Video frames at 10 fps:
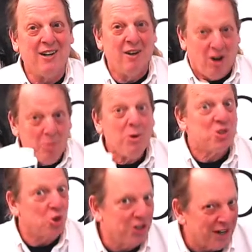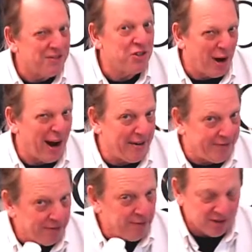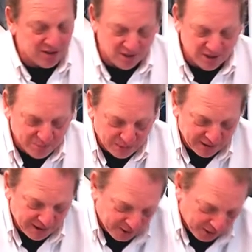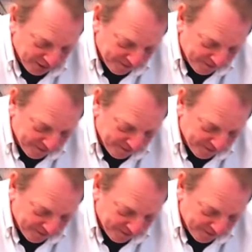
almost old enough to drive. Let's put it that way.